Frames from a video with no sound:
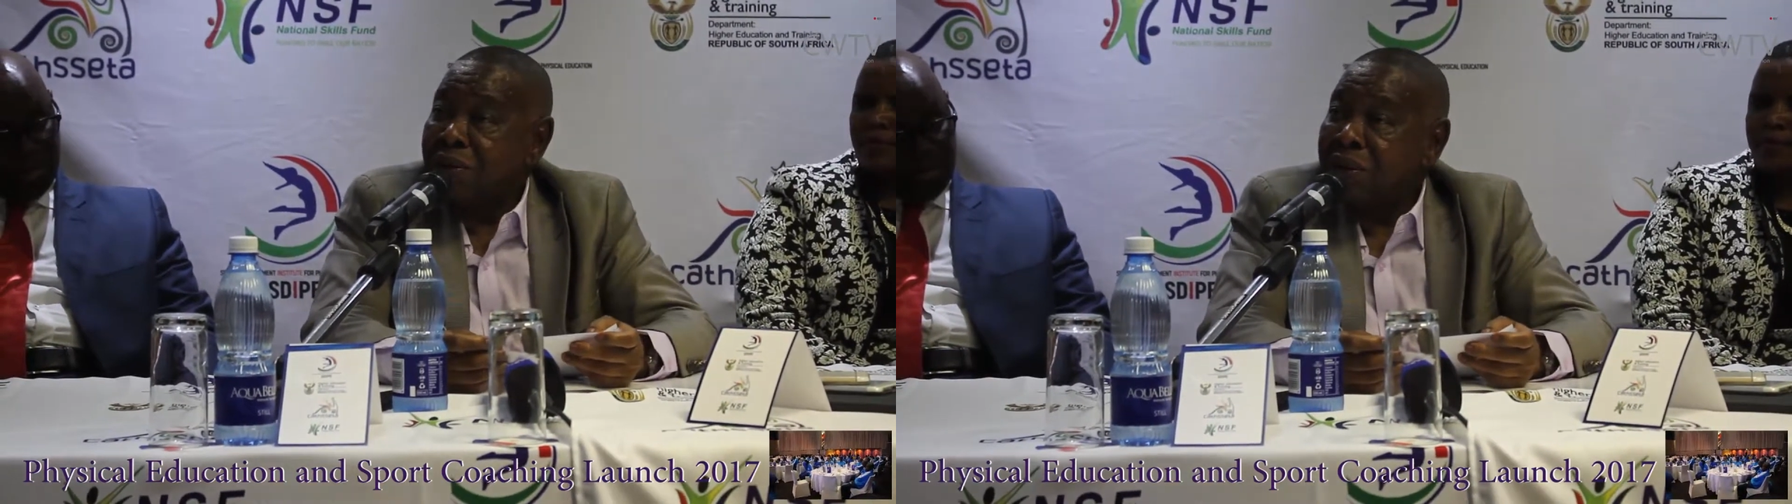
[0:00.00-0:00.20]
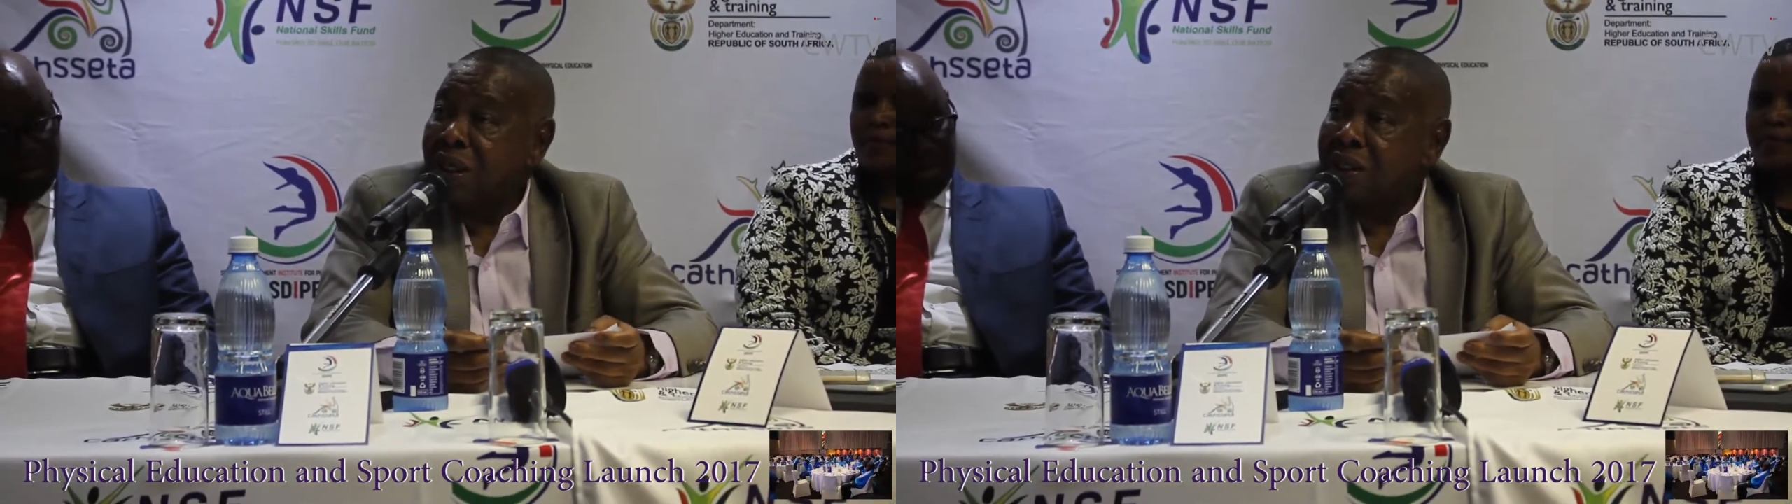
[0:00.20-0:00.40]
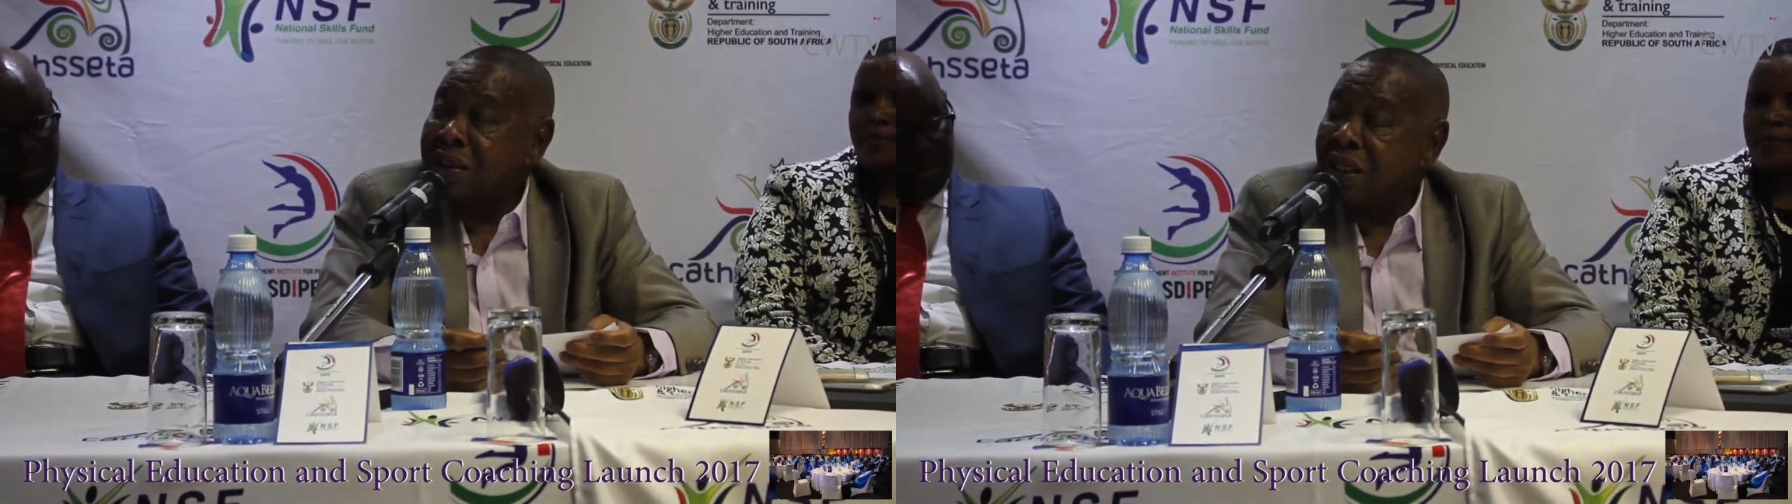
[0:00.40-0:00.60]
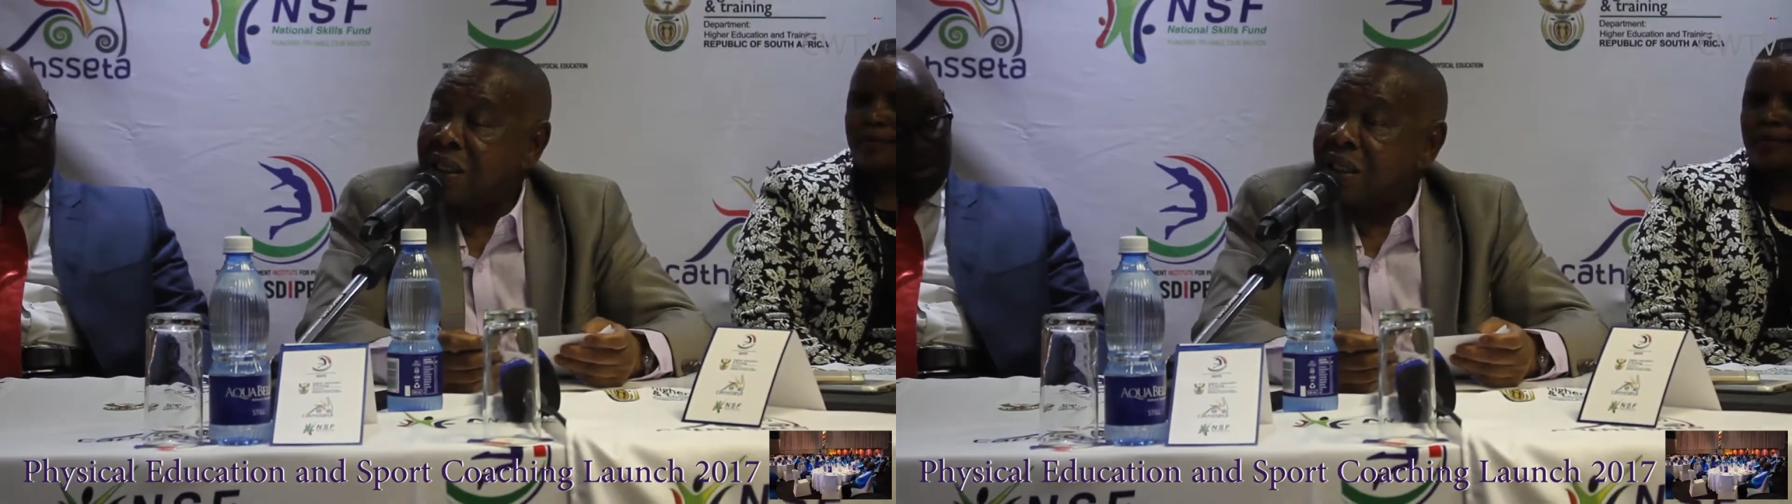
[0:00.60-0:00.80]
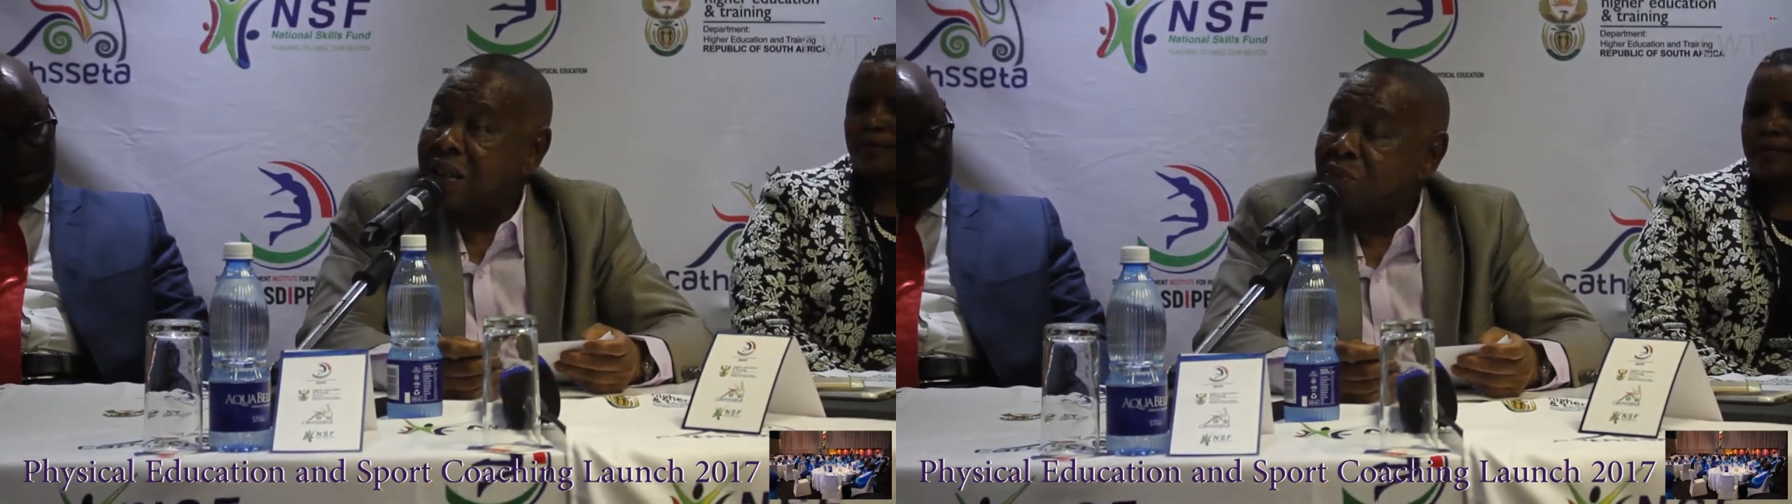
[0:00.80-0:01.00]
That
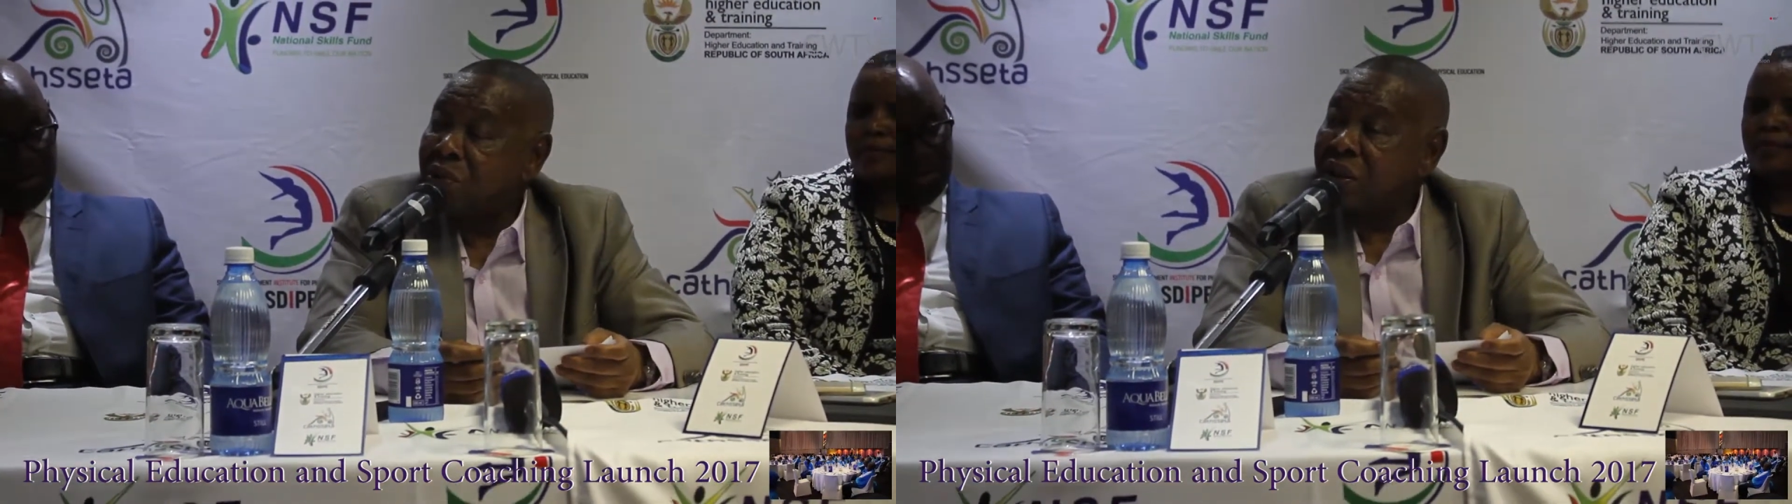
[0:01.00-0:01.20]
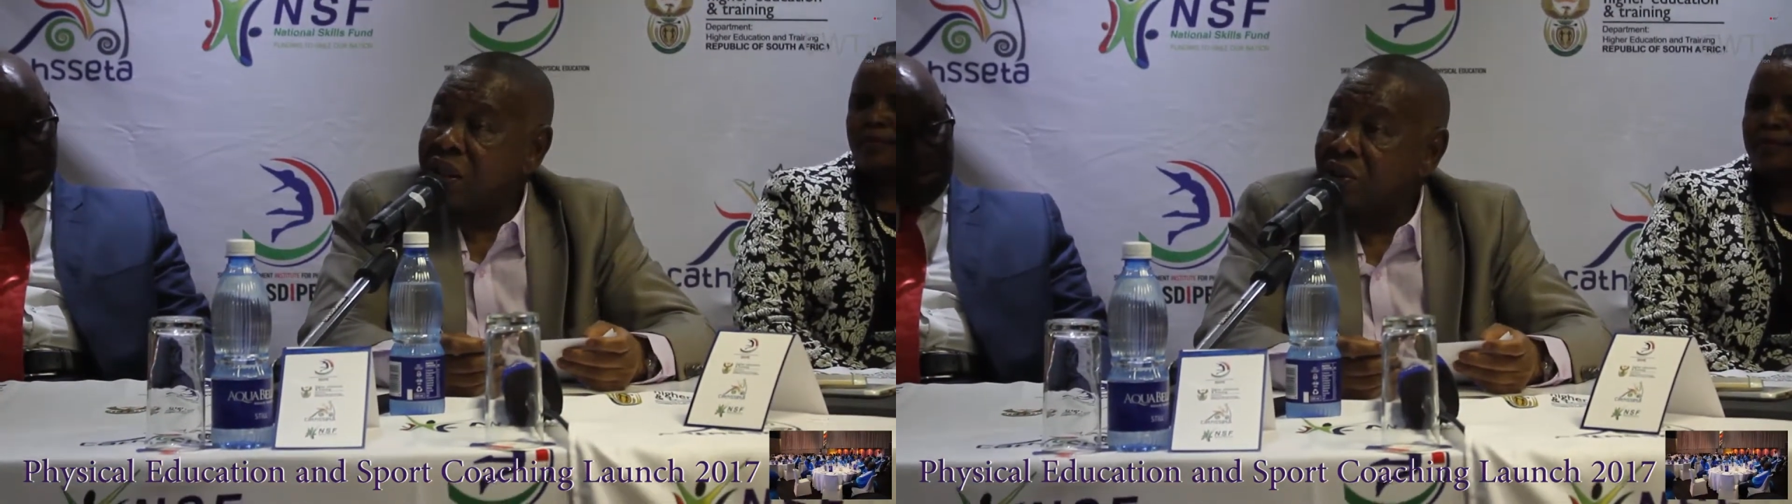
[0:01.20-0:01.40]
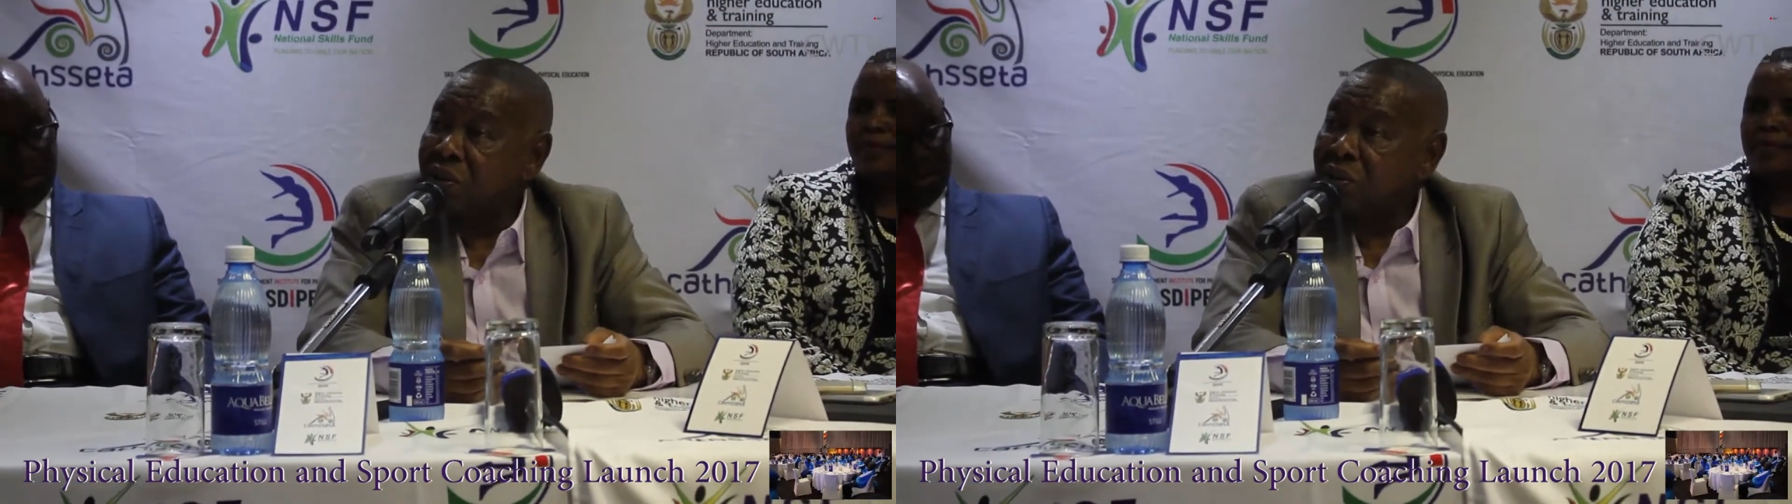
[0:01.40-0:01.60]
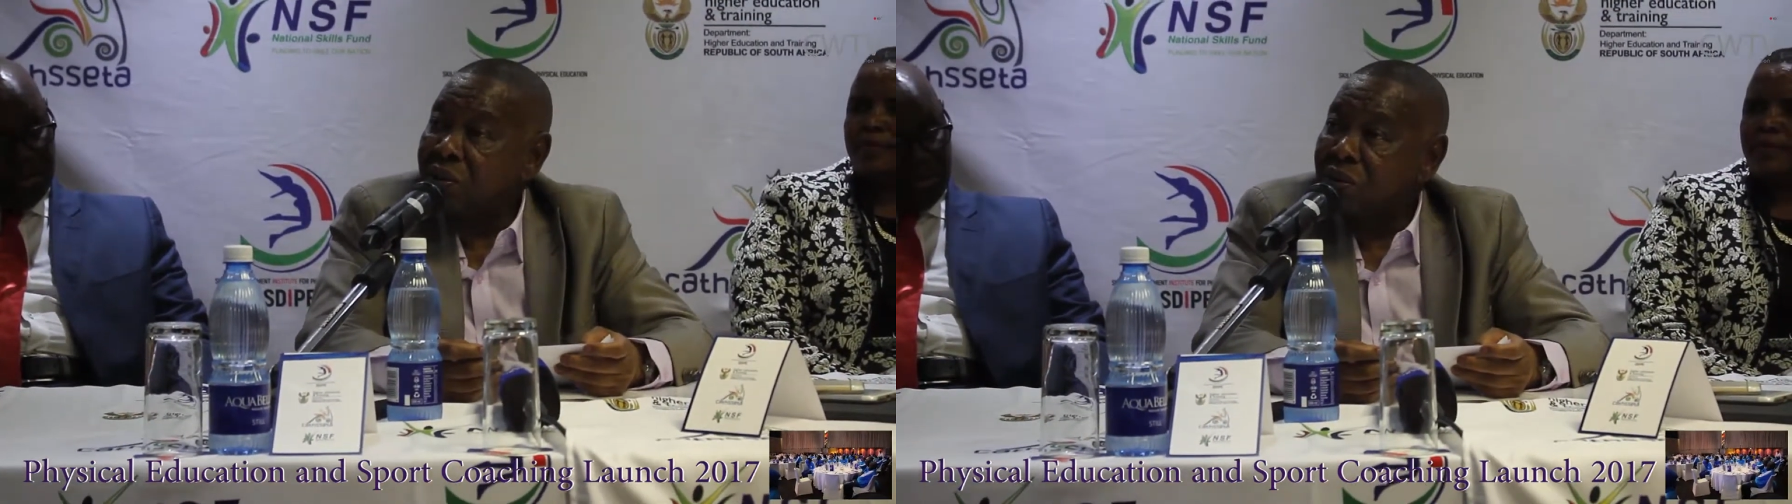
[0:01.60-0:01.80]
Mourinho,